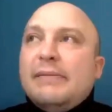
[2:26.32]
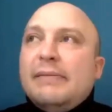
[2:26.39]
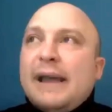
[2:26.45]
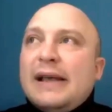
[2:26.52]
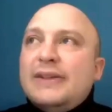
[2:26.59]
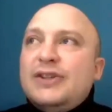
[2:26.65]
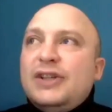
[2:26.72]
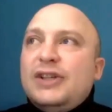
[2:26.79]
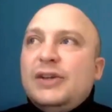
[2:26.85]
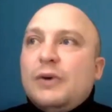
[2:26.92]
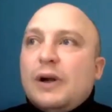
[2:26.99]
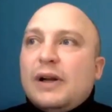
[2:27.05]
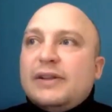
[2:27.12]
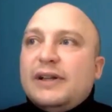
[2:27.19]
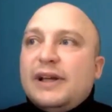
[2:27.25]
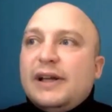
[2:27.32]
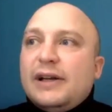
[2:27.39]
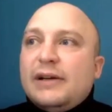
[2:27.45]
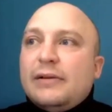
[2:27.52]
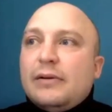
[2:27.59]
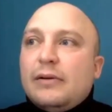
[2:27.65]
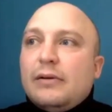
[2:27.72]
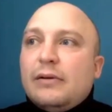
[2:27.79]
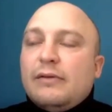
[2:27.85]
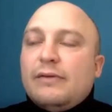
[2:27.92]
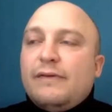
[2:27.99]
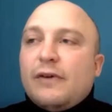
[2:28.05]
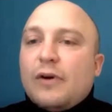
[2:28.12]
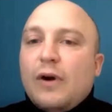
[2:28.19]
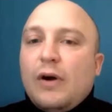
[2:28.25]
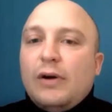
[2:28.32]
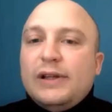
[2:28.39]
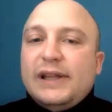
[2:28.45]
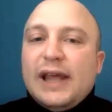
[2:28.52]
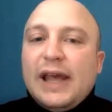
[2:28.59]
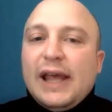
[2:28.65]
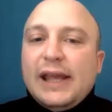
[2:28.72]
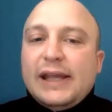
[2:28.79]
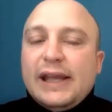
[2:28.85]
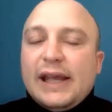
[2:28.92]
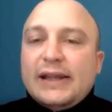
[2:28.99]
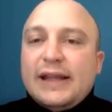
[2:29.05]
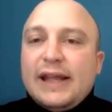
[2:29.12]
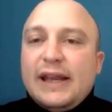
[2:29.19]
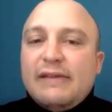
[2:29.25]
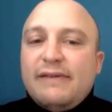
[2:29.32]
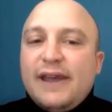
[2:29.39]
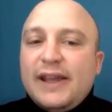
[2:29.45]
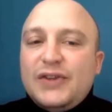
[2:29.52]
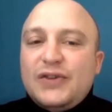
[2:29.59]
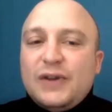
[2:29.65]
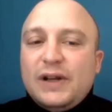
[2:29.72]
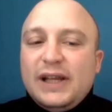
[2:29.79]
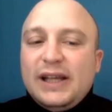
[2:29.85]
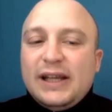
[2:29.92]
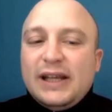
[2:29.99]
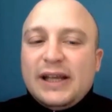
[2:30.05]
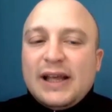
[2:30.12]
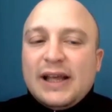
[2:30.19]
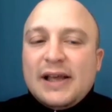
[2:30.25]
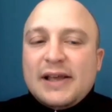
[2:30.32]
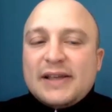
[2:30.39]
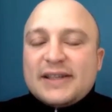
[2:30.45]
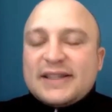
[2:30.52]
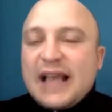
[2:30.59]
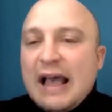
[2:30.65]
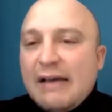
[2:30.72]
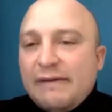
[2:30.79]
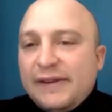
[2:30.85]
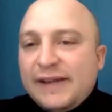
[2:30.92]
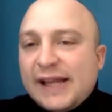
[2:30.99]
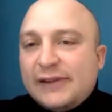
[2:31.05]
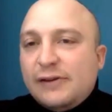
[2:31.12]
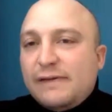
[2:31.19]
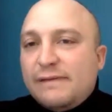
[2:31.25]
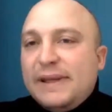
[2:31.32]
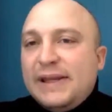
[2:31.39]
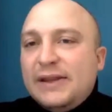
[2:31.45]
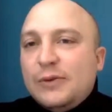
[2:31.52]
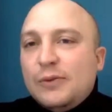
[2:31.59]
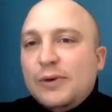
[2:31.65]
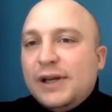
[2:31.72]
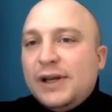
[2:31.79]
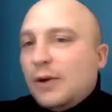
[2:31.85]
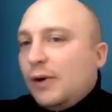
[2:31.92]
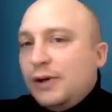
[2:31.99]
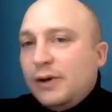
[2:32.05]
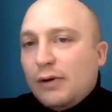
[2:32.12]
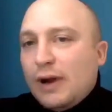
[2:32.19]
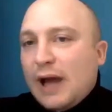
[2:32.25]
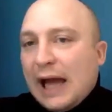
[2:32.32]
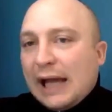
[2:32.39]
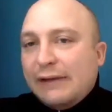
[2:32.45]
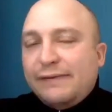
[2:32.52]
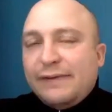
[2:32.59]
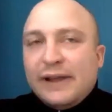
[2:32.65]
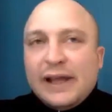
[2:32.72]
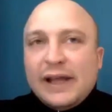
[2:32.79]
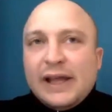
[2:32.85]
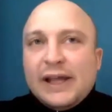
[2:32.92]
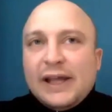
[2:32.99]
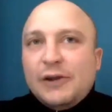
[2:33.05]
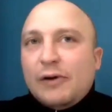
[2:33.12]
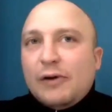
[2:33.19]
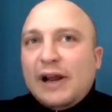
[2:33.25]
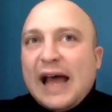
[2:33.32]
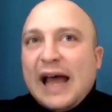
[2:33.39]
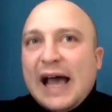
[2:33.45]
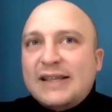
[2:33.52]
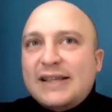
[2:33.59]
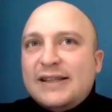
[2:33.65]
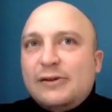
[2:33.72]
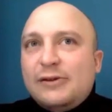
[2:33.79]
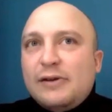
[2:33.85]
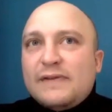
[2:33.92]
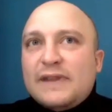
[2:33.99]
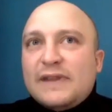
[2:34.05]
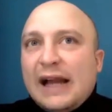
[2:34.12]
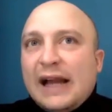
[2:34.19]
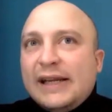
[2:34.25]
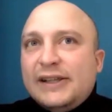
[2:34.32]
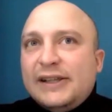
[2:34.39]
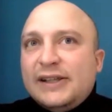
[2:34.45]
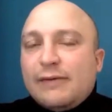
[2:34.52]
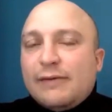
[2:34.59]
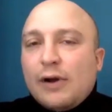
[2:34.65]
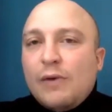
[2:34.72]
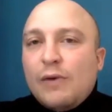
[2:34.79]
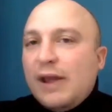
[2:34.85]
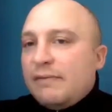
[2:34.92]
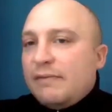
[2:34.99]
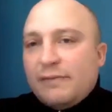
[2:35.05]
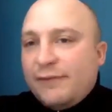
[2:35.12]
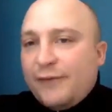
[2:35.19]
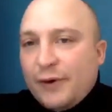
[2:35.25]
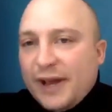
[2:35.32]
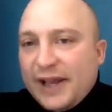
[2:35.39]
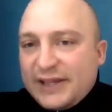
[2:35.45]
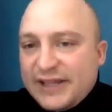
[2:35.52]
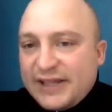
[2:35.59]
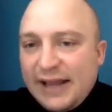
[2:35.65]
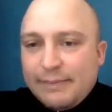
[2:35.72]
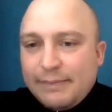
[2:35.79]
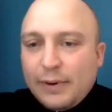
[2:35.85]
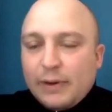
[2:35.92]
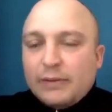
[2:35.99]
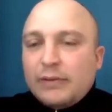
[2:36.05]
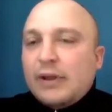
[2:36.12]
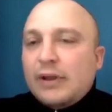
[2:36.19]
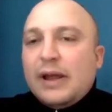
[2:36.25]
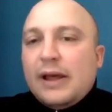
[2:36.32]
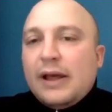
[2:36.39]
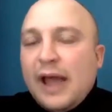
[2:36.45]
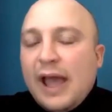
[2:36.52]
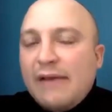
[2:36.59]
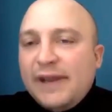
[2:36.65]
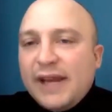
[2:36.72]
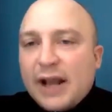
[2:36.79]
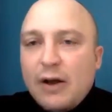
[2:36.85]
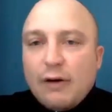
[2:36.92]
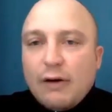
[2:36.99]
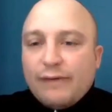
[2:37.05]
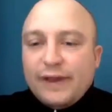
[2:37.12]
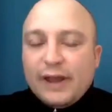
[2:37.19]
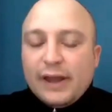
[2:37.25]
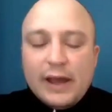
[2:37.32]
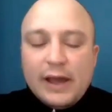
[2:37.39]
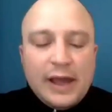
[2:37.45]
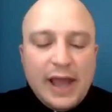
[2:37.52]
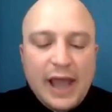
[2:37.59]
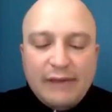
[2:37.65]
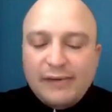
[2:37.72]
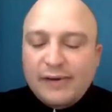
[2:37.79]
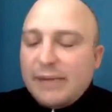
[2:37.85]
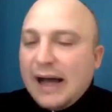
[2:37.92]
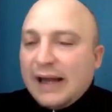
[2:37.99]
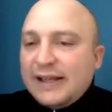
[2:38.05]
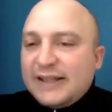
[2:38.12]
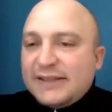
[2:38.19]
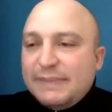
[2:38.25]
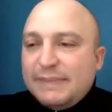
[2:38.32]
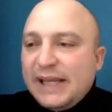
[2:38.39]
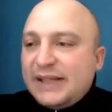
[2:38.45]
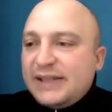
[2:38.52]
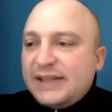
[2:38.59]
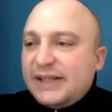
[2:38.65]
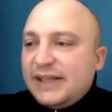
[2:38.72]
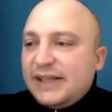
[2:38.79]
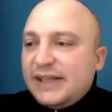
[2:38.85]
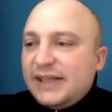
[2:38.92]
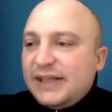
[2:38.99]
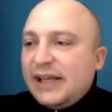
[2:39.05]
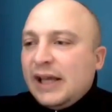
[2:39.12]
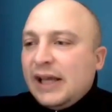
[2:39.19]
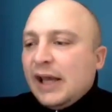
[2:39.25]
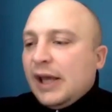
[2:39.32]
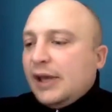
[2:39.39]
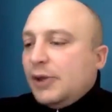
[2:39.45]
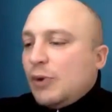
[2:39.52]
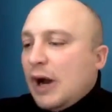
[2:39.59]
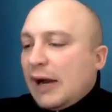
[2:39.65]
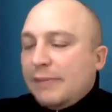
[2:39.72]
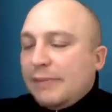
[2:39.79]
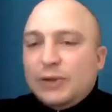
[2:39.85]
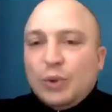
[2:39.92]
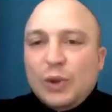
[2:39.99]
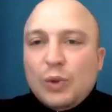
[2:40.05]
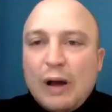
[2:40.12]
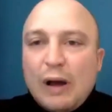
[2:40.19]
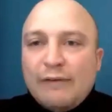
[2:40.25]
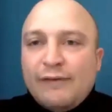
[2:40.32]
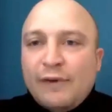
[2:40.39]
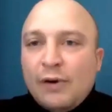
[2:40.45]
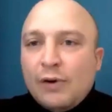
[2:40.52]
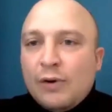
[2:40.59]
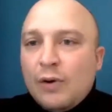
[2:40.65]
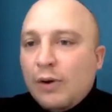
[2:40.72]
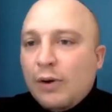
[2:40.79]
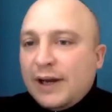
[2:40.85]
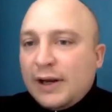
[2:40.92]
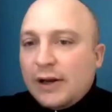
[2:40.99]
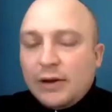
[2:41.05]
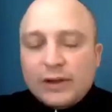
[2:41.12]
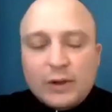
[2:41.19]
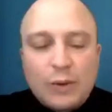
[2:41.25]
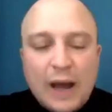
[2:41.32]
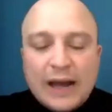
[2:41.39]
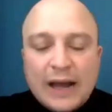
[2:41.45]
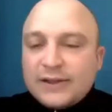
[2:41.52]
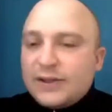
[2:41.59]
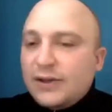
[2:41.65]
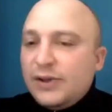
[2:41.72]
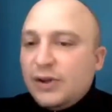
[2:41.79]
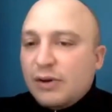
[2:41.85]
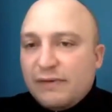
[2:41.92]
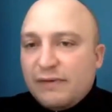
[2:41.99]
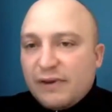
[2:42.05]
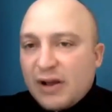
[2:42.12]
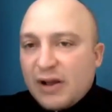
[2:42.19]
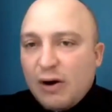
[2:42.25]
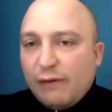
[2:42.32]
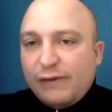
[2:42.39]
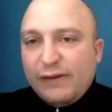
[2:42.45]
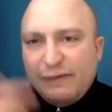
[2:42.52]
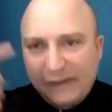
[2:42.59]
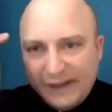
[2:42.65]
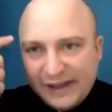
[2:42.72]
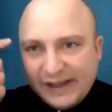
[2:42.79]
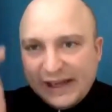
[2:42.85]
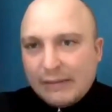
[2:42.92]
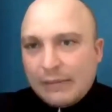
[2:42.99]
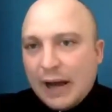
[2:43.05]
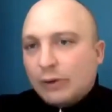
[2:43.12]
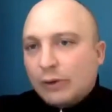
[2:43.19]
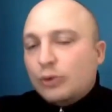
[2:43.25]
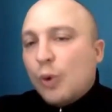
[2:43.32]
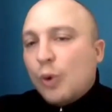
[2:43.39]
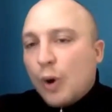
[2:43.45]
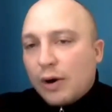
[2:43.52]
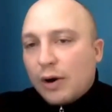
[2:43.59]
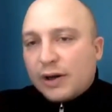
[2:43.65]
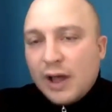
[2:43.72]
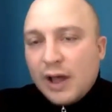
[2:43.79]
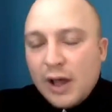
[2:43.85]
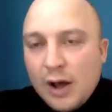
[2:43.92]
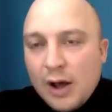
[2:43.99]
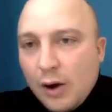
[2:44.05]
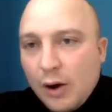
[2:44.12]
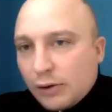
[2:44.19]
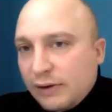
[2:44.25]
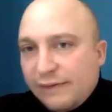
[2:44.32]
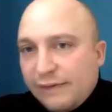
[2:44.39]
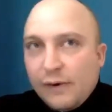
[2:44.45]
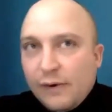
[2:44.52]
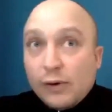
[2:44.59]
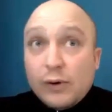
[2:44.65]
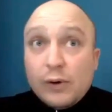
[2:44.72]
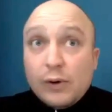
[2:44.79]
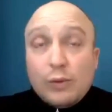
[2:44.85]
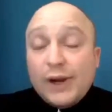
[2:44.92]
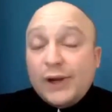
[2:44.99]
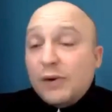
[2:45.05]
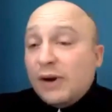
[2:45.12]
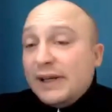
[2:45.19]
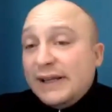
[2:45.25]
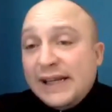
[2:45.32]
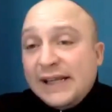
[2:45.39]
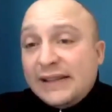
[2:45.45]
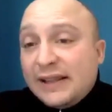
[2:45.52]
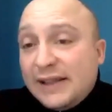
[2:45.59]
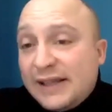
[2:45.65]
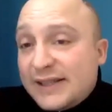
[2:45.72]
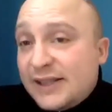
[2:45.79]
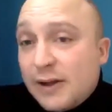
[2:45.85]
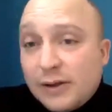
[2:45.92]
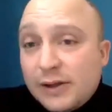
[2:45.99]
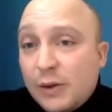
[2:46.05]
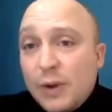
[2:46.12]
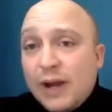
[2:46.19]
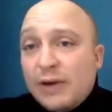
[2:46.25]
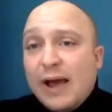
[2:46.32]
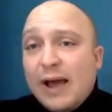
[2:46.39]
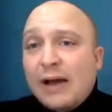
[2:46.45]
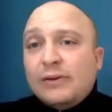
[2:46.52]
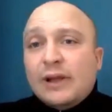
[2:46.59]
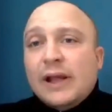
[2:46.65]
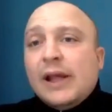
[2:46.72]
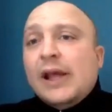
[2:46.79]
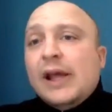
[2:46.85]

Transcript: imagine you are there for holiday and then eventually something that you've been doing all your life, you realize that you've done it in the wrong way. For example, having a coffee. Everybody's busy, you are between one phone call and another one, so you go for a coffee thinking about work, or the phone call. When you are in Italy, it's the other way around.